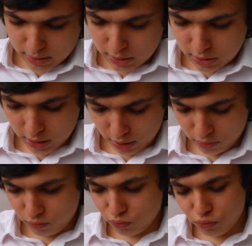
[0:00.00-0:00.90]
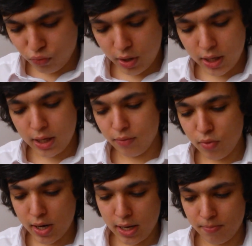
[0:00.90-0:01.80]
So, really,
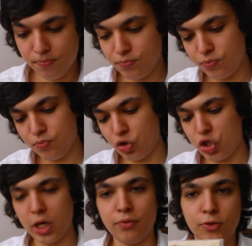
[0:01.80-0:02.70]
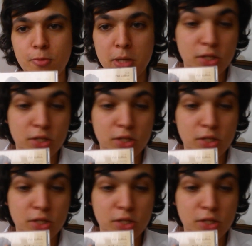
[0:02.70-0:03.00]
really chuffed to